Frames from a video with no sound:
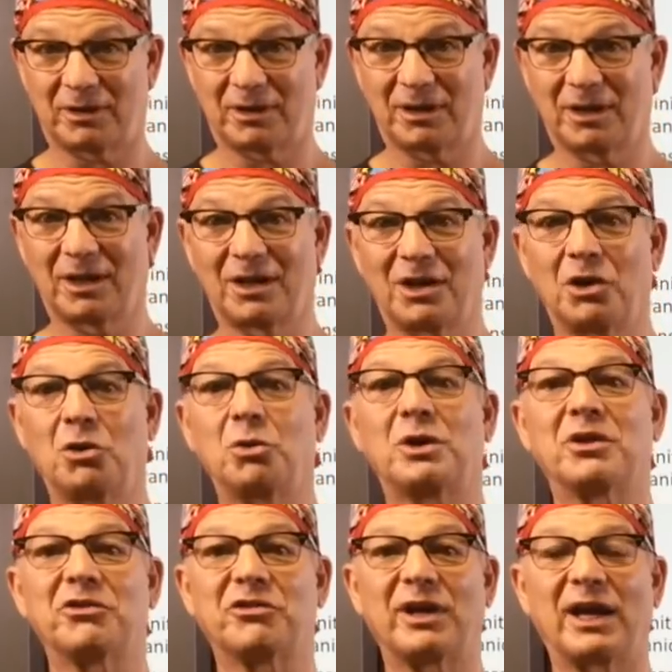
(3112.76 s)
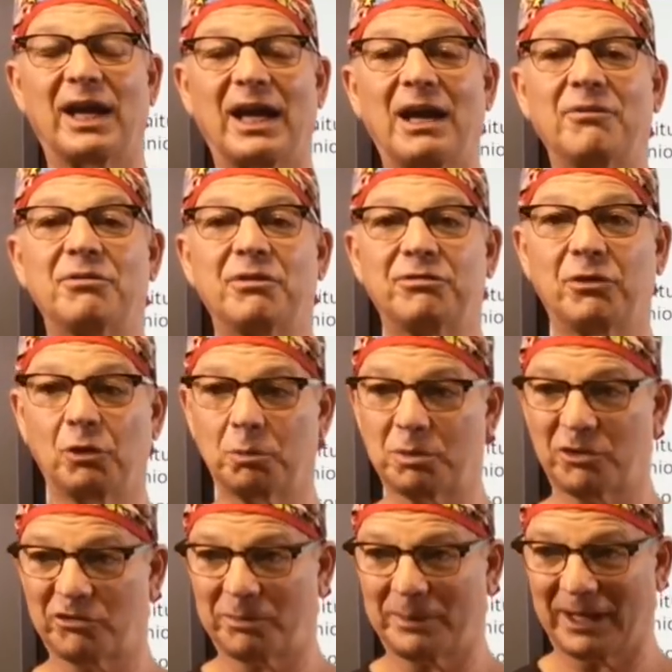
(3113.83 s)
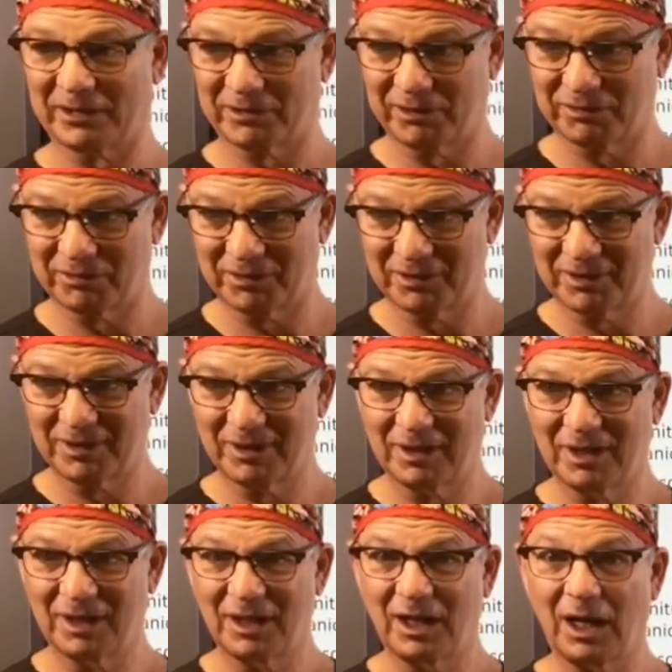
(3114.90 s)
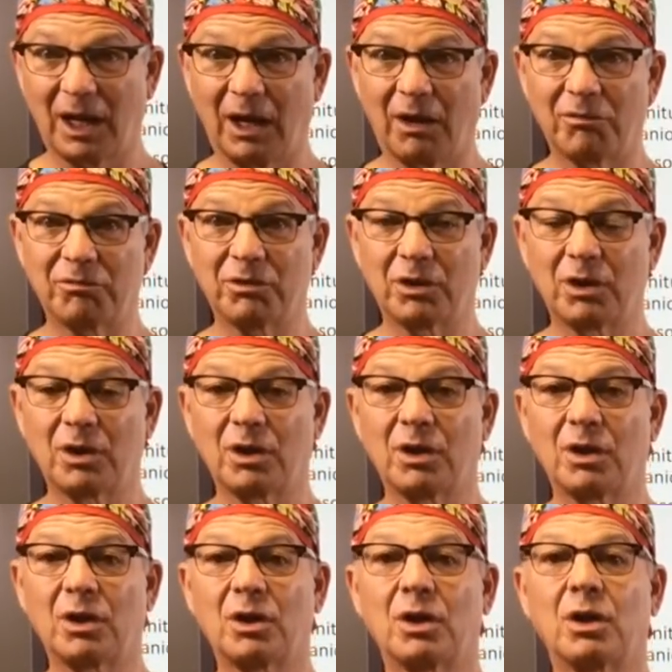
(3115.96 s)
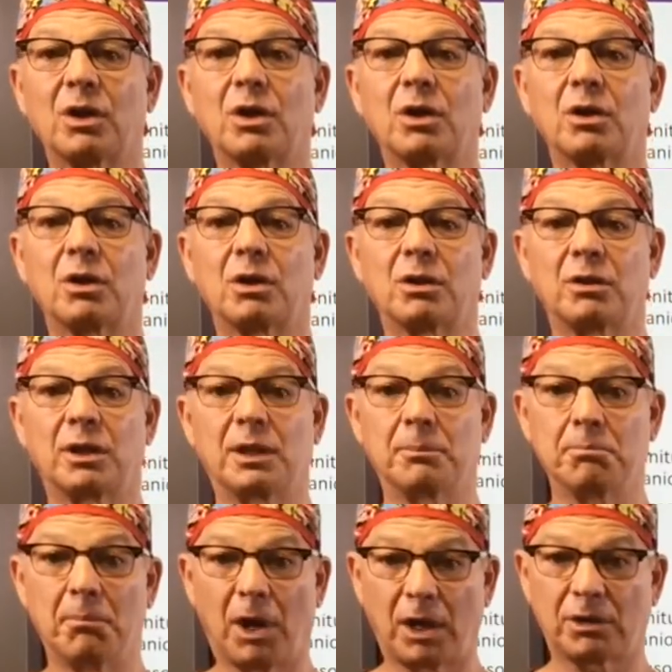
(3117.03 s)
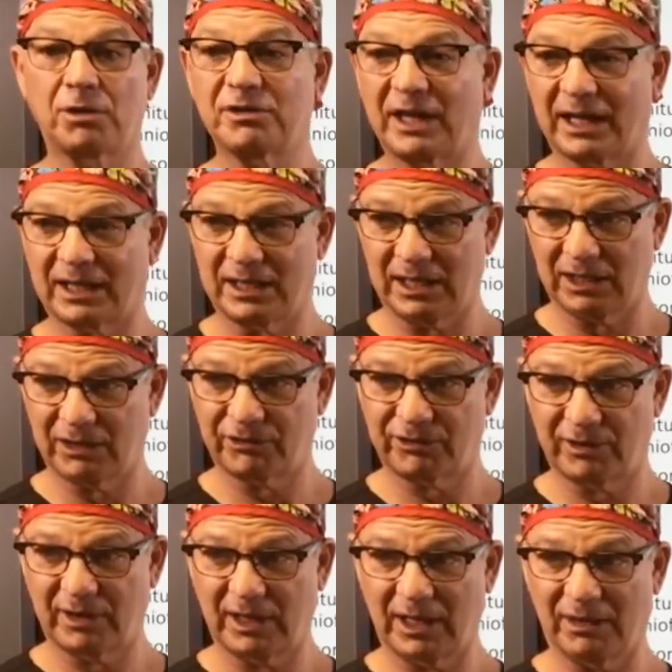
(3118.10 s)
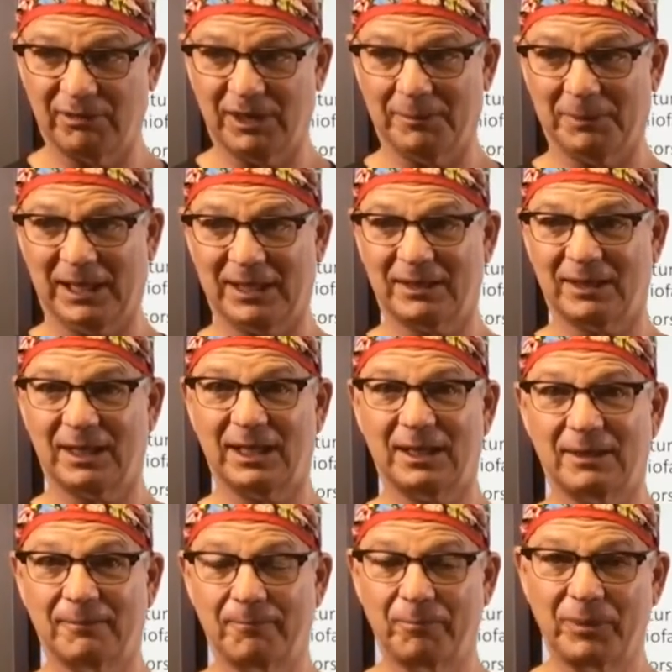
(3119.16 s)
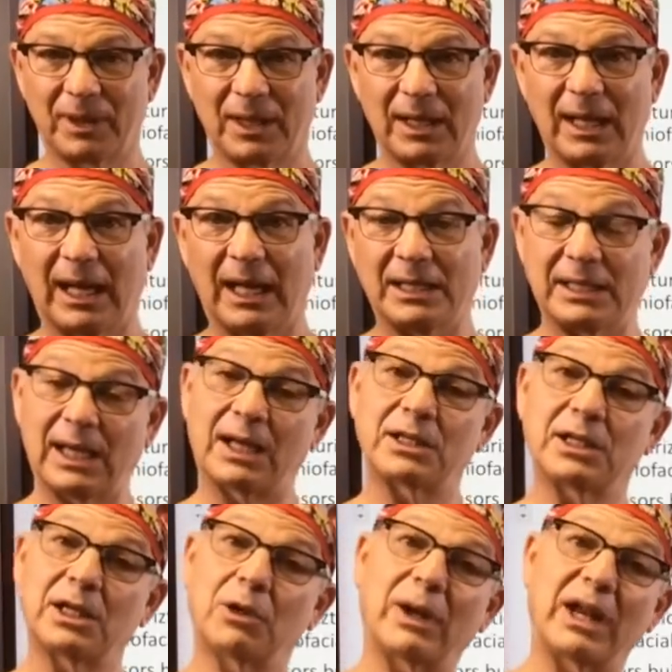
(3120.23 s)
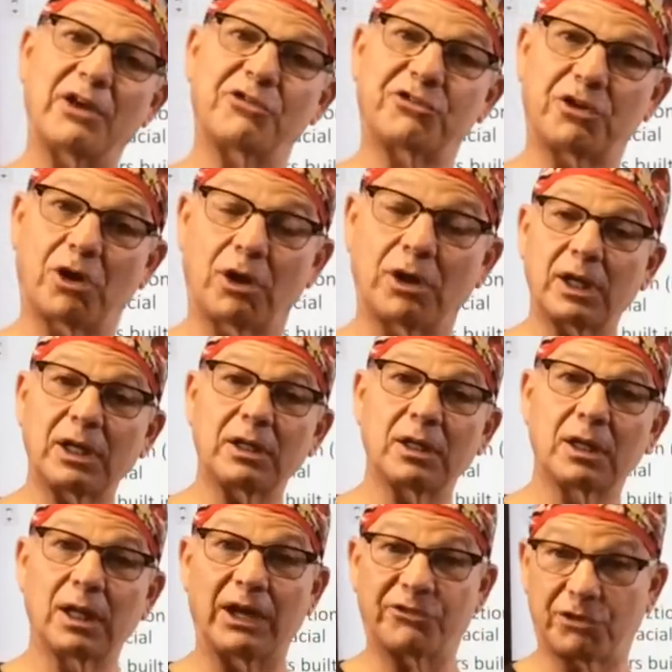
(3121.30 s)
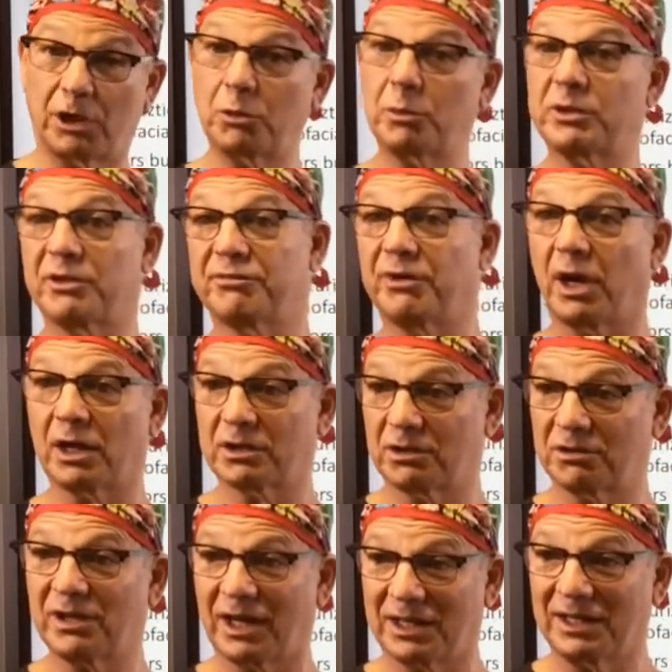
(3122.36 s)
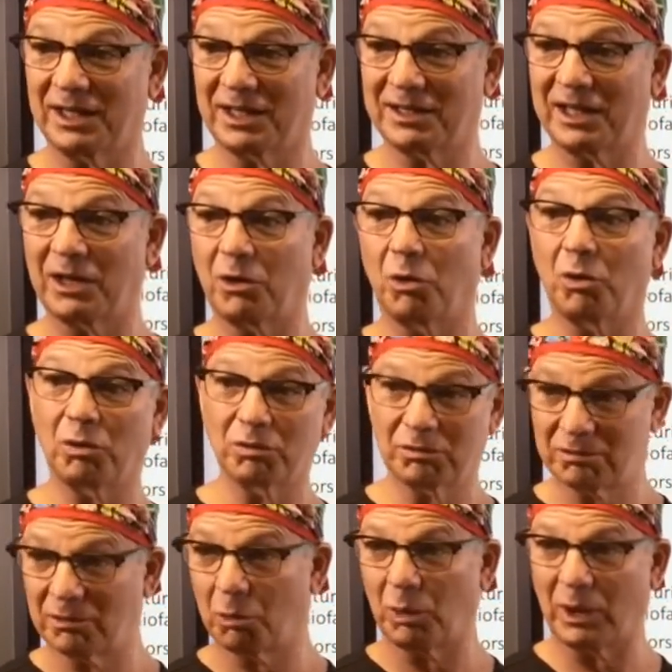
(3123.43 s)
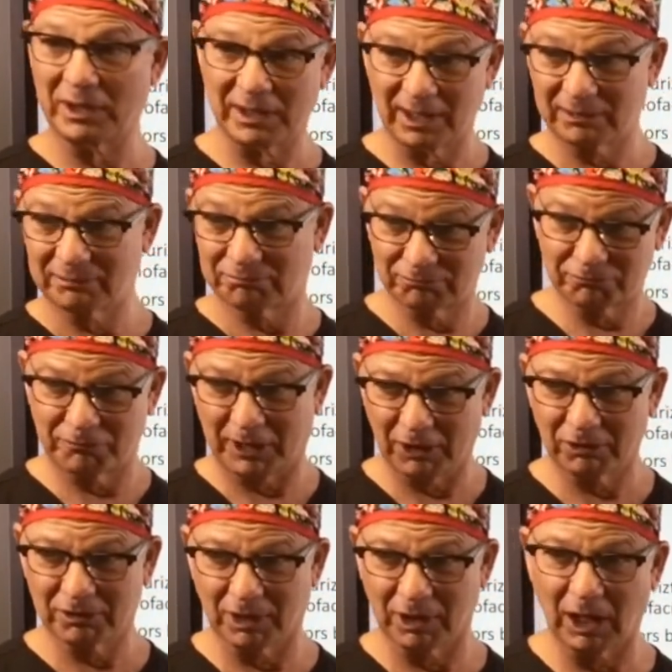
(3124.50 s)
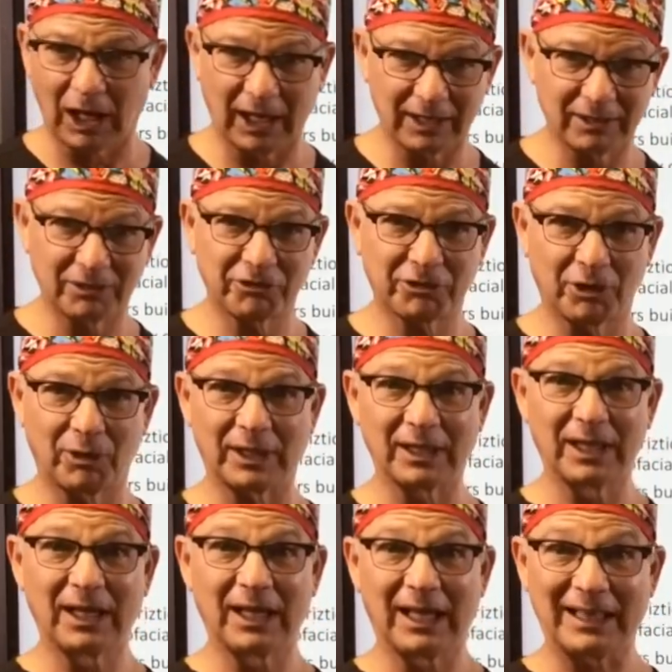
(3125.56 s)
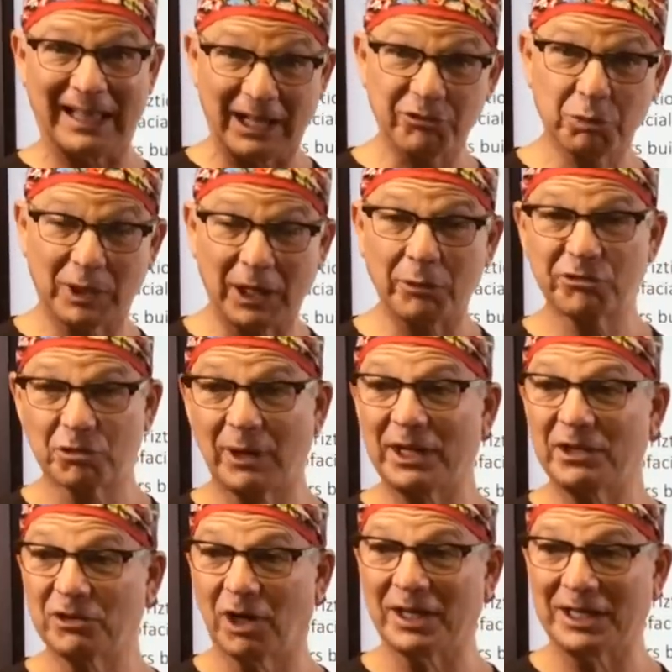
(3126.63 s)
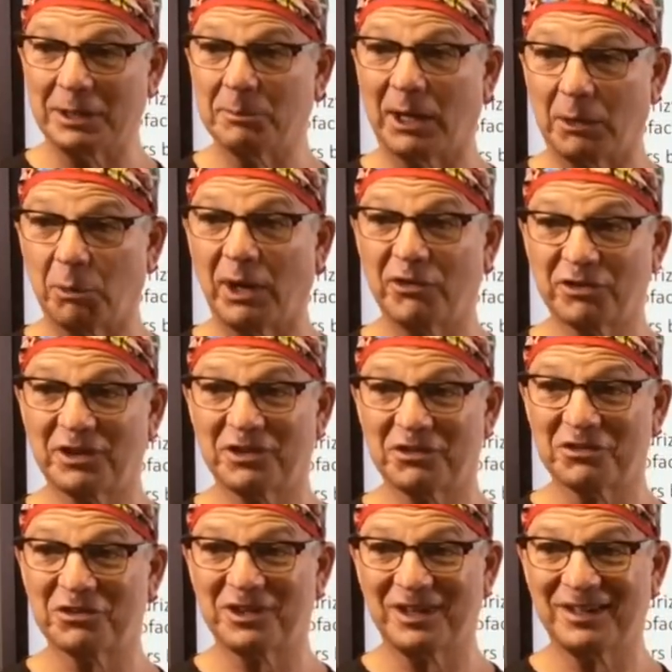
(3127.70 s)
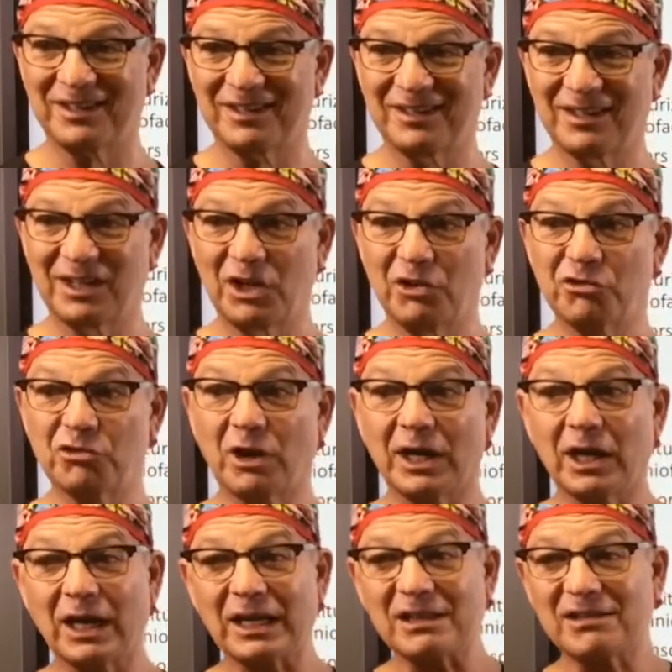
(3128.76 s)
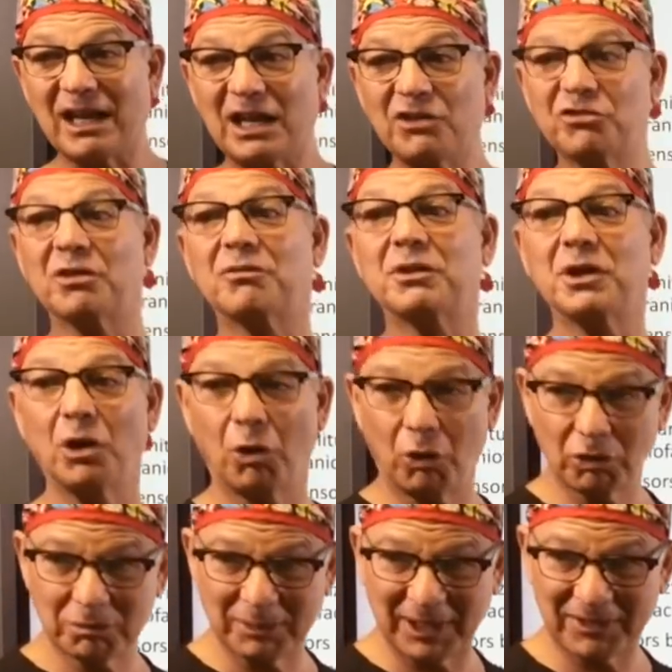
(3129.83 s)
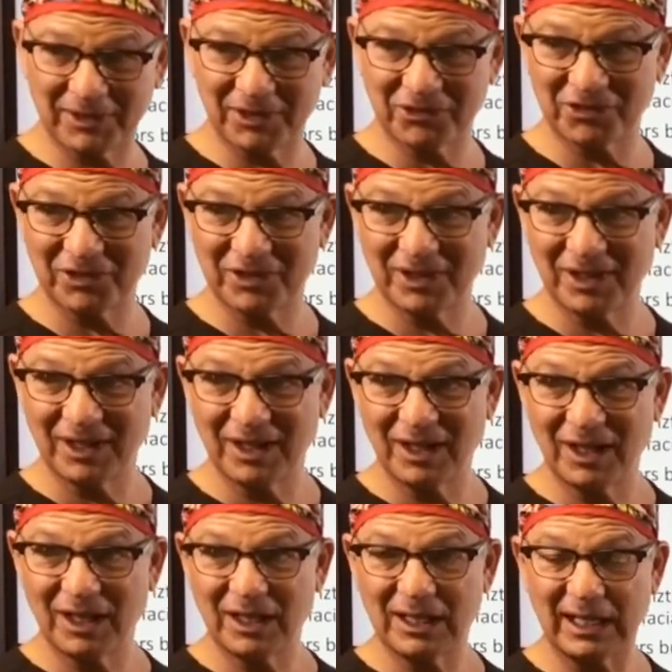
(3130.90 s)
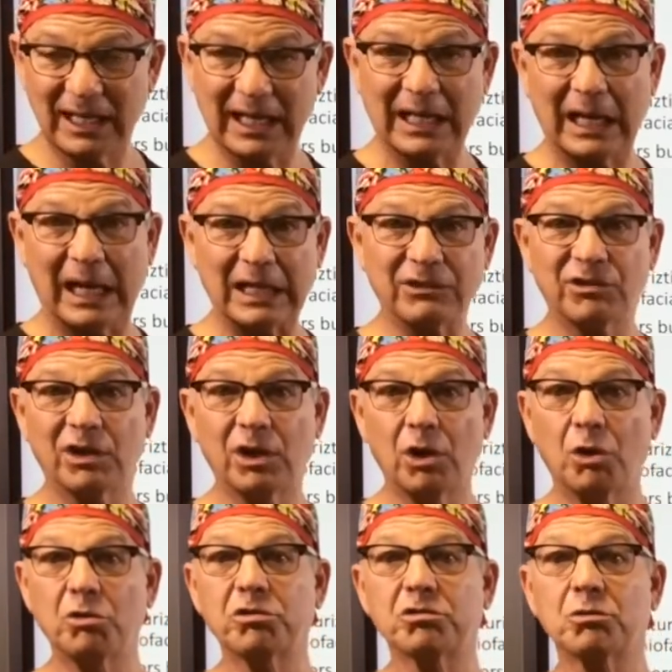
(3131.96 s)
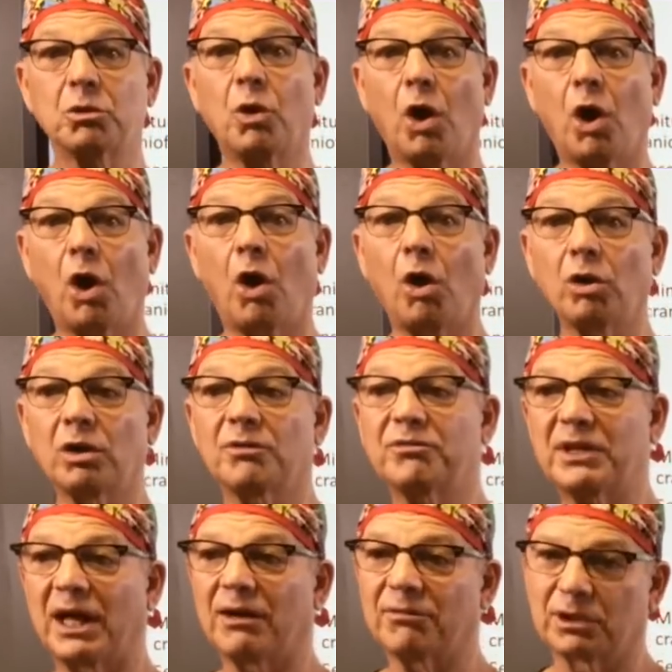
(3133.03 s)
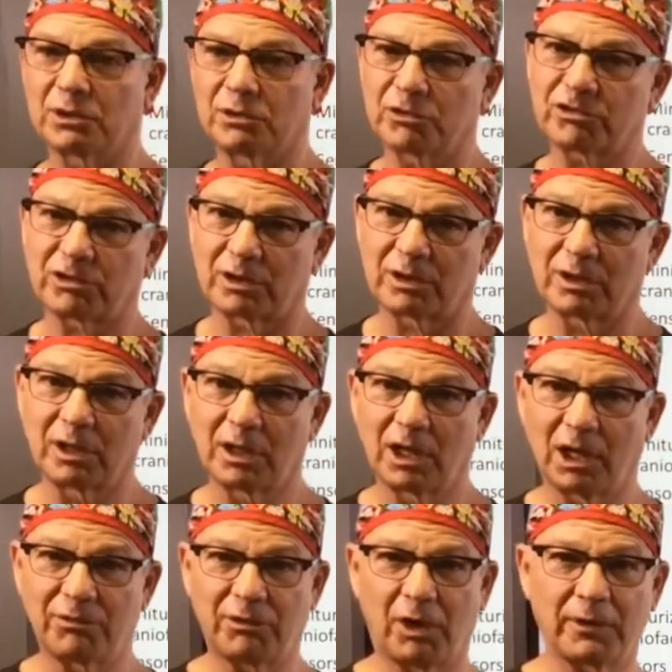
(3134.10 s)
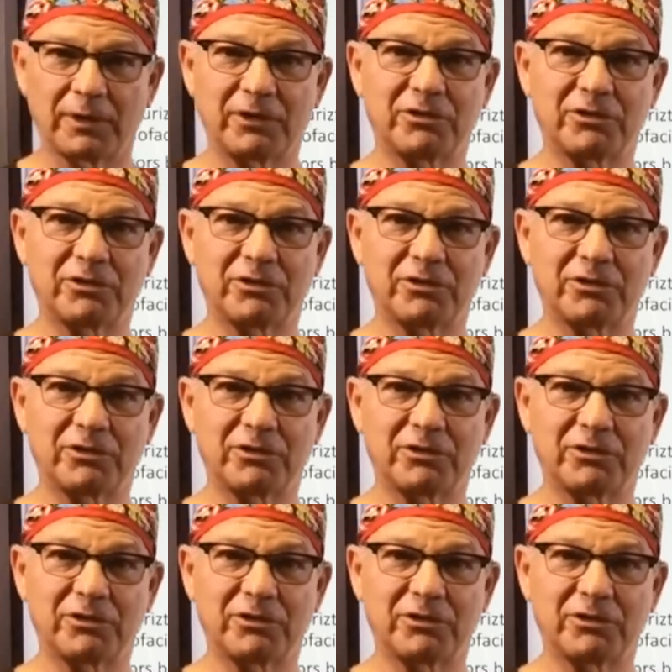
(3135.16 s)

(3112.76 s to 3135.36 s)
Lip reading: the most common way to treat limb length discrepancy was amputation. Cut off the limb, put on a prosthetic metal and plastic leg, because that you lengthen as much as you want without pain, right? Just put on, get a new prosthesis. Well, we're past that, and we've developed so many new techniques. I'm not just talking about the limb lengthening. I mean,